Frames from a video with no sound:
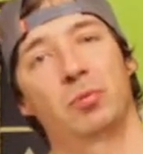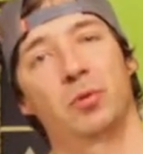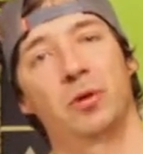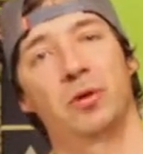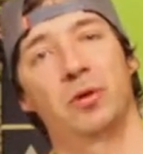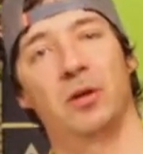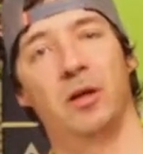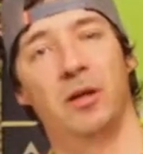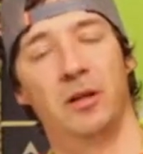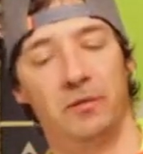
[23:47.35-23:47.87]
which
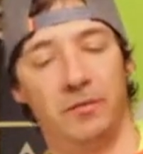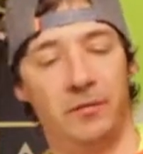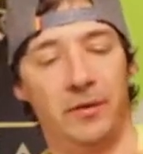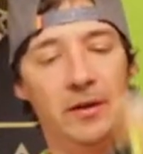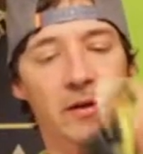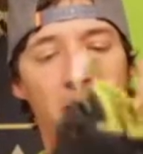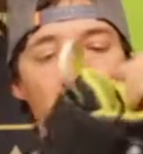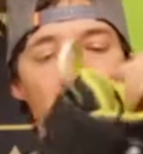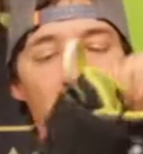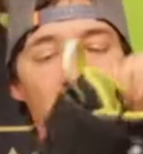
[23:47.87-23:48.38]
were
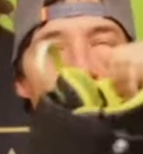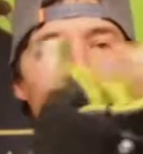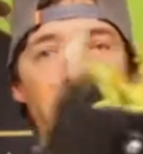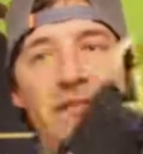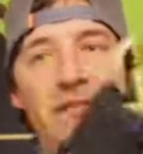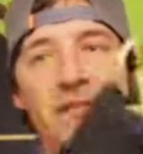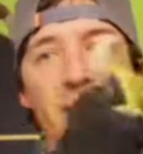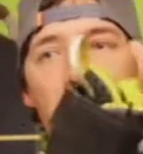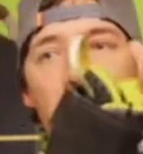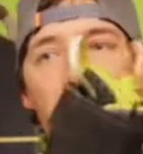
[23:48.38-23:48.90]
not very
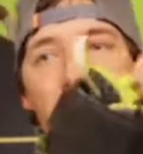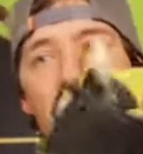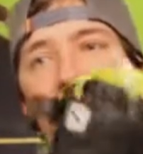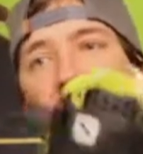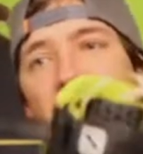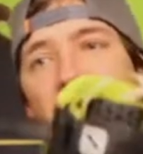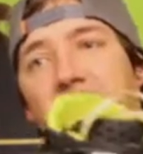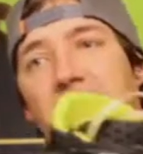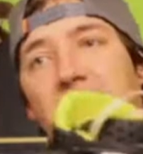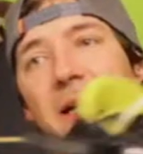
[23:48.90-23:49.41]

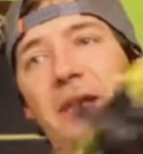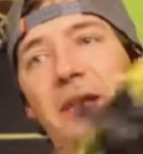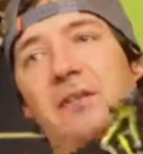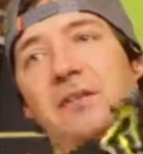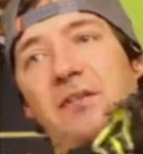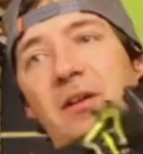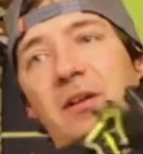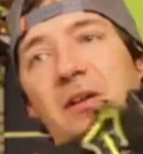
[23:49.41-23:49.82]
flexible in the back.